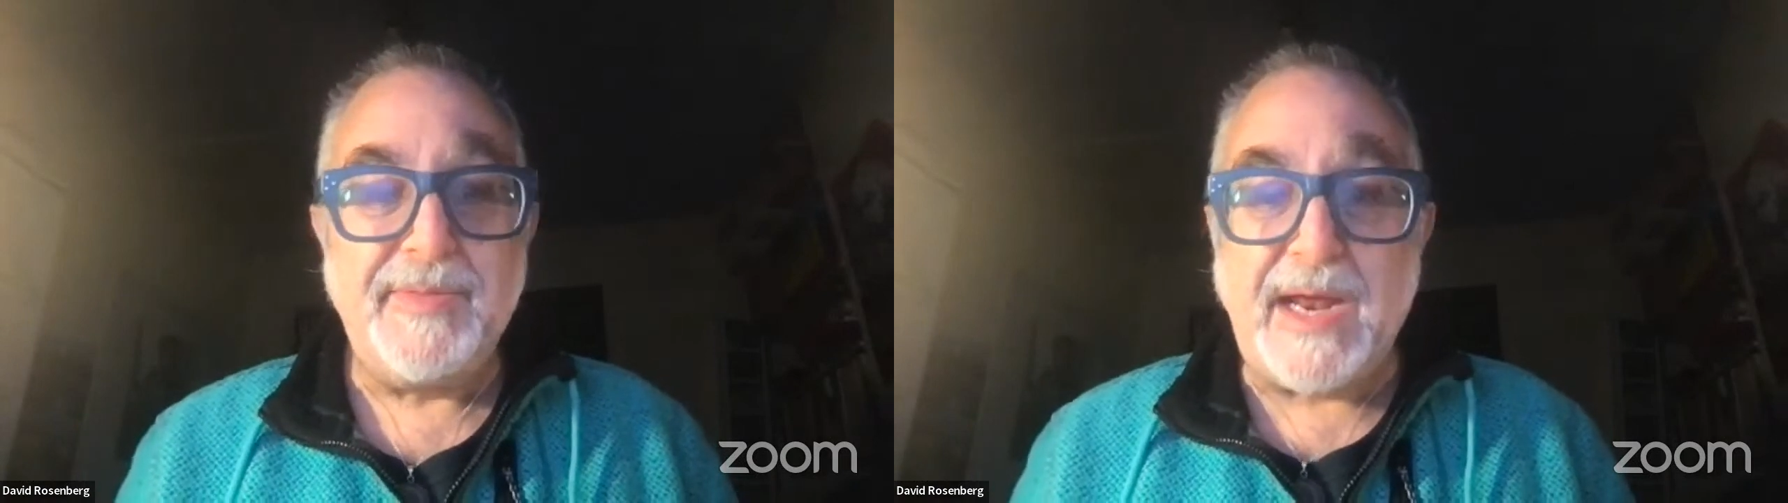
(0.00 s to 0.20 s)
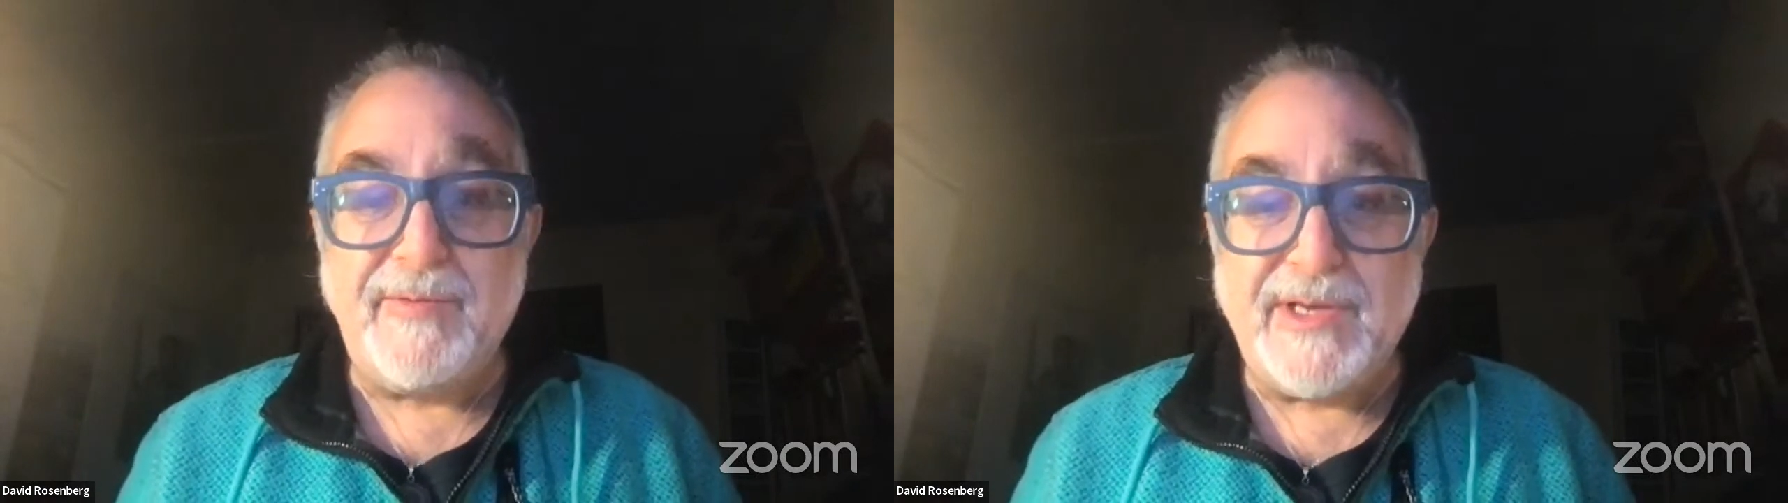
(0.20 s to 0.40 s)

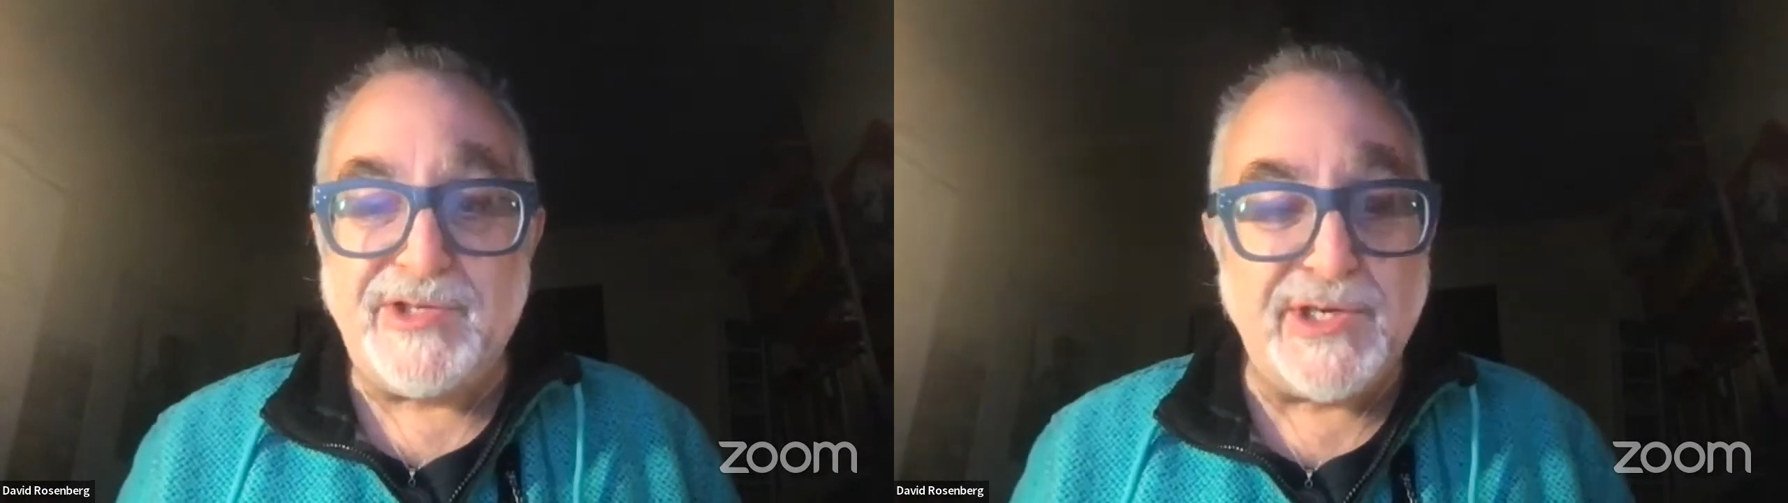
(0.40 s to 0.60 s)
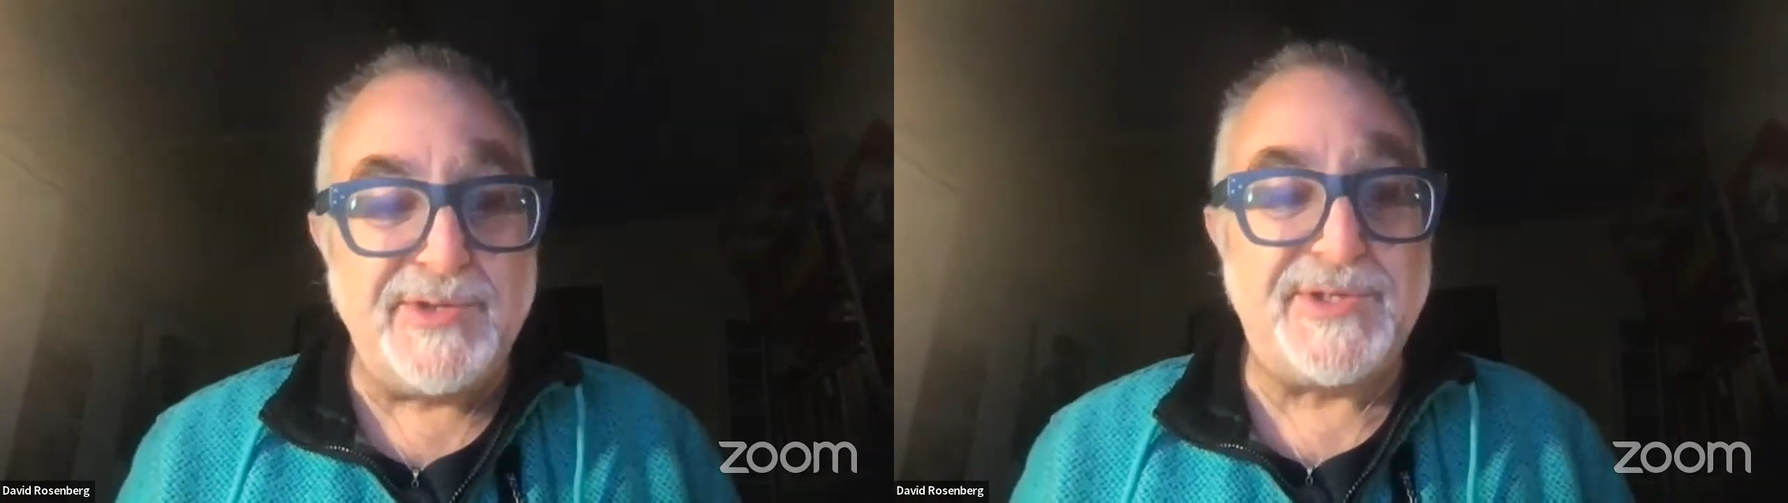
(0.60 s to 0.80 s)
that
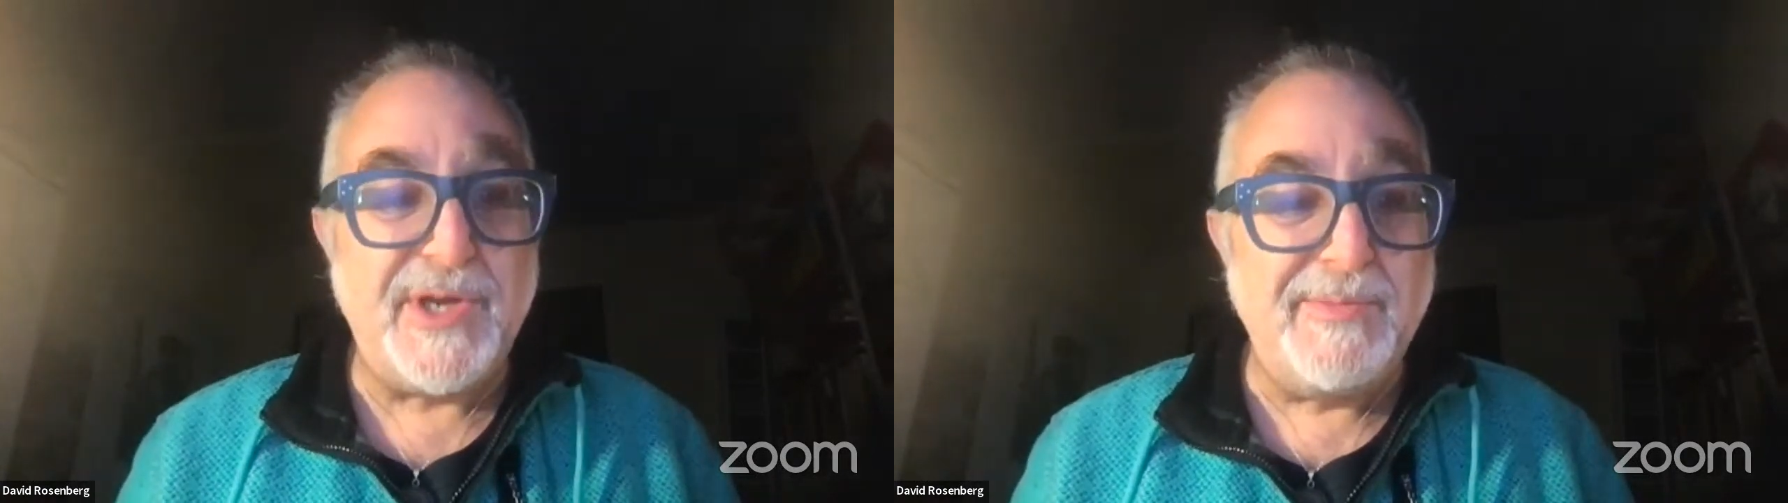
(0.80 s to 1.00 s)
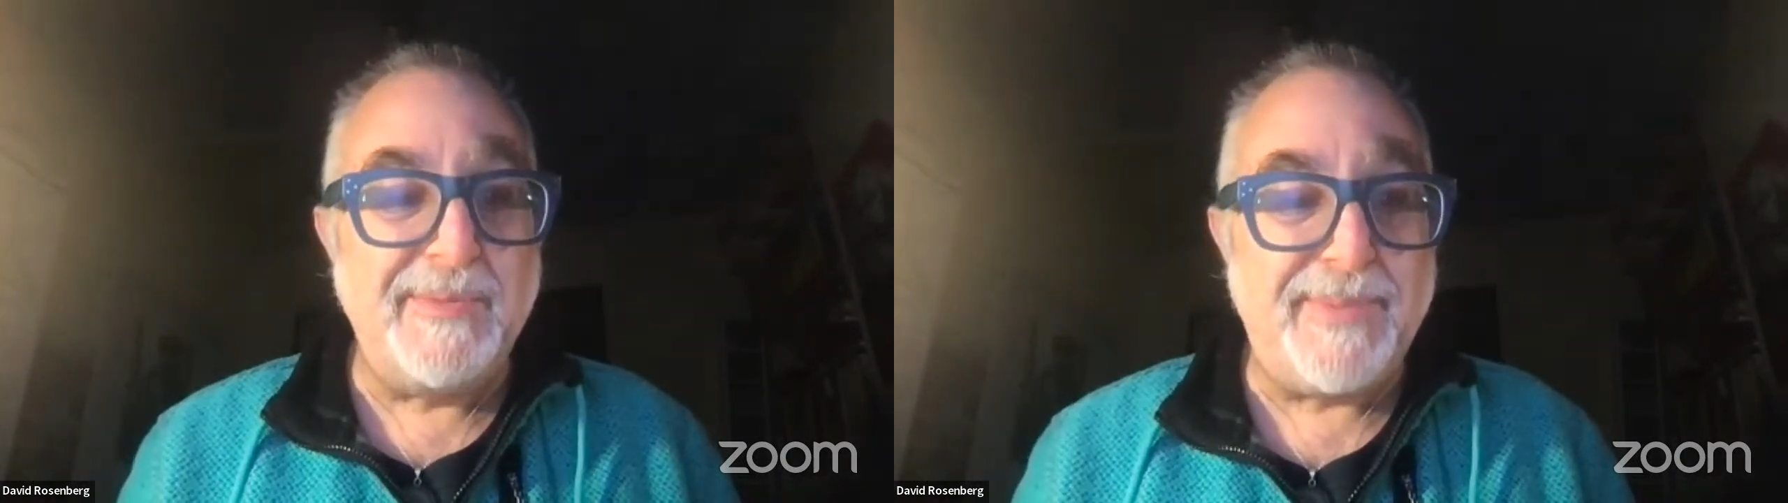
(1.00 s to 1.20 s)
reduced
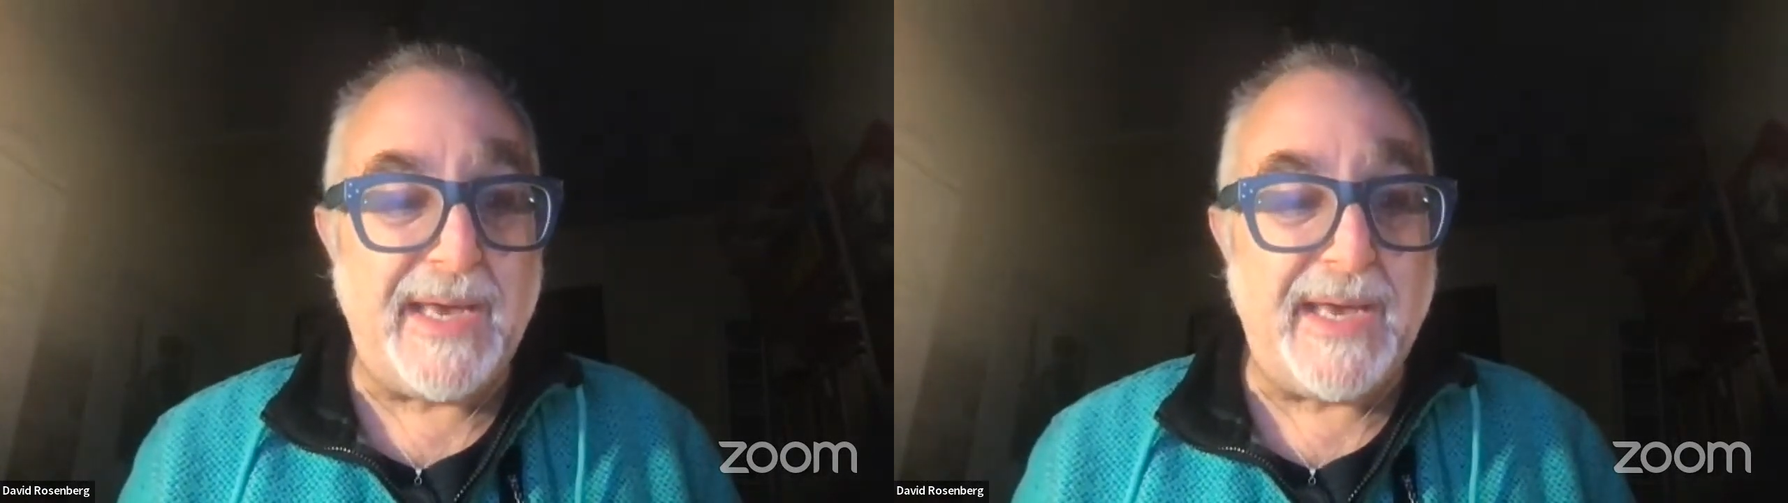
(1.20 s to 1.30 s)
human